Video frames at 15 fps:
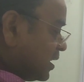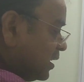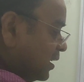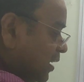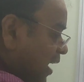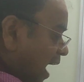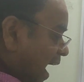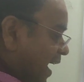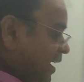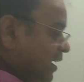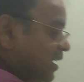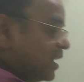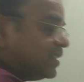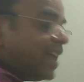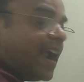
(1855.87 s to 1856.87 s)
And
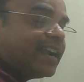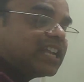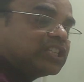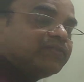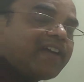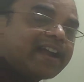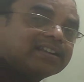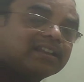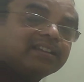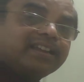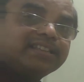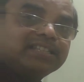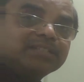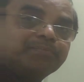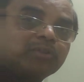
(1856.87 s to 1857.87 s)
satisfactory
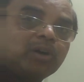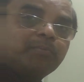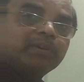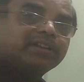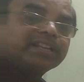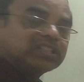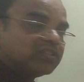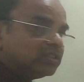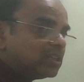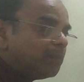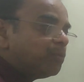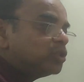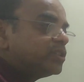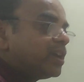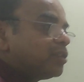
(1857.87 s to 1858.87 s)
aging properties.
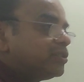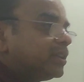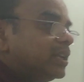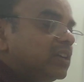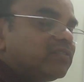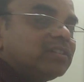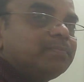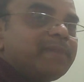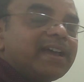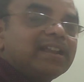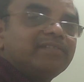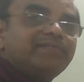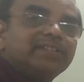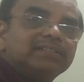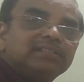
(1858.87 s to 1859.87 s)
Suppose there is a liquid
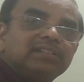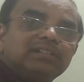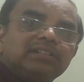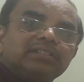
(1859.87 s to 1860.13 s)
paraffin, there